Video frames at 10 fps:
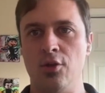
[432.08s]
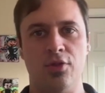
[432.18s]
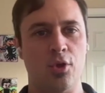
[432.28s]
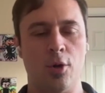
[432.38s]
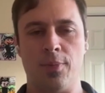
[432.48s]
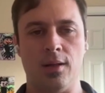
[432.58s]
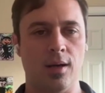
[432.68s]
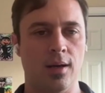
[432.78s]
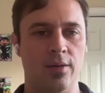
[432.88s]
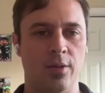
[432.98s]
throw
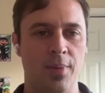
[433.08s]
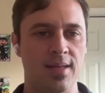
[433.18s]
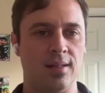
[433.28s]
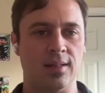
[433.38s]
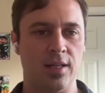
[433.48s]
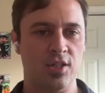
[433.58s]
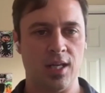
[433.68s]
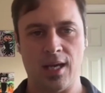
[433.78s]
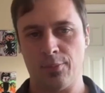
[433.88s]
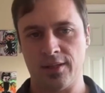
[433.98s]
up the basic lane
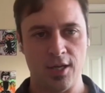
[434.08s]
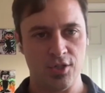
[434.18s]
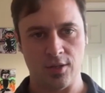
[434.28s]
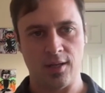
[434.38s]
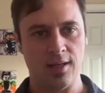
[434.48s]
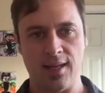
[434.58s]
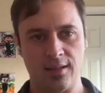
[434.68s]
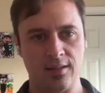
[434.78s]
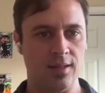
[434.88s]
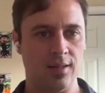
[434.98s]
chain application,
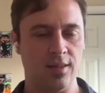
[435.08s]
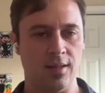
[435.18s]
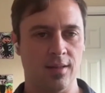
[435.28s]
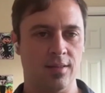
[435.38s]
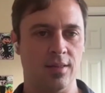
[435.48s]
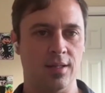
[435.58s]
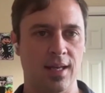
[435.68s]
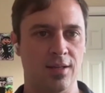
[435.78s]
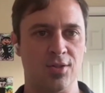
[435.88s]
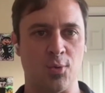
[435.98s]
connect the
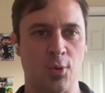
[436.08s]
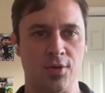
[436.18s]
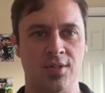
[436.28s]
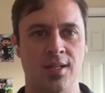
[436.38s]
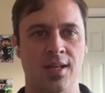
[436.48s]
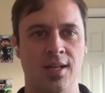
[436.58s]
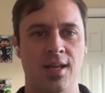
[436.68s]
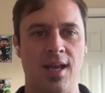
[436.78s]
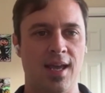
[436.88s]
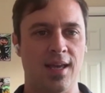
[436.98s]
data source,
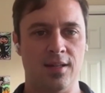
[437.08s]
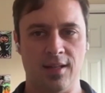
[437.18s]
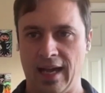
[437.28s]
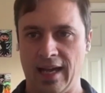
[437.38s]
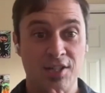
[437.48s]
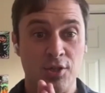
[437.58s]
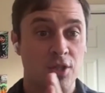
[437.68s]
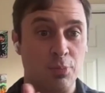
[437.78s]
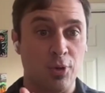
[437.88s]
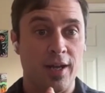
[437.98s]
and I guess you
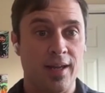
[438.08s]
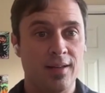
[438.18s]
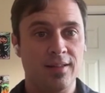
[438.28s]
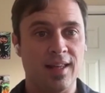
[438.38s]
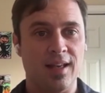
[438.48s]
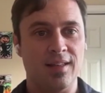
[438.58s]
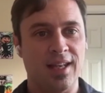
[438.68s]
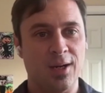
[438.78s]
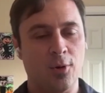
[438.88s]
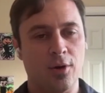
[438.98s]
just pray that
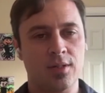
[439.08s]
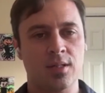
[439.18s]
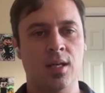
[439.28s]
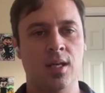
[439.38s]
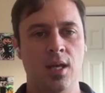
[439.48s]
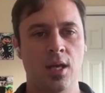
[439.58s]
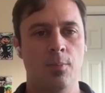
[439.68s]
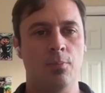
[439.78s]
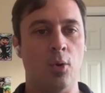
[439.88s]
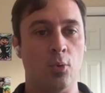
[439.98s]
it works.
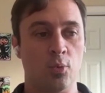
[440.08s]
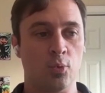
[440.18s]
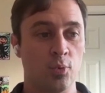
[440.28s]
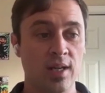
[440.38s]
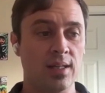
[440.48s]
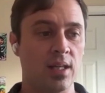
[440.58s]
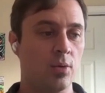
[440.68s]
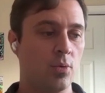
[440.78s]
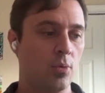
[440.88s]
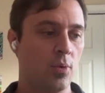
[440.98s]
But really,